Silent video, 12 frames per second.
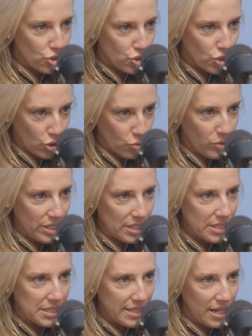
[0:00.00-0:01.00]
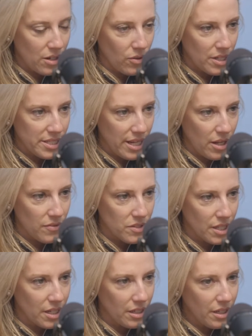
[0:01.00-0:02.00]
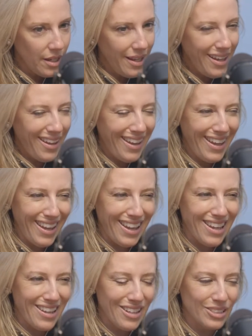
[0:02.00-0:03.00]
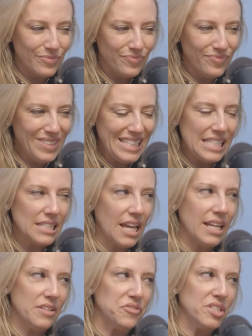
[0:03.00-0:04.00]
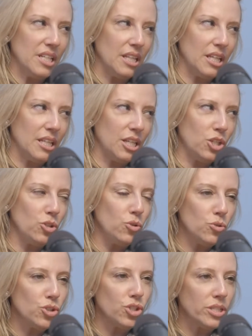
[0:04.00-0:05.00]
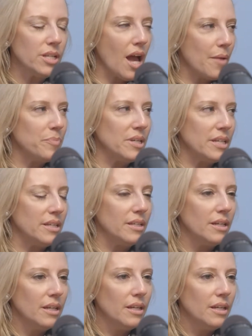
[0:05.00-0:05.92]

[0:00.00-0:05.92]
do. We need to say to ourselves, like, hey, this is kind of silly. Like, you should not be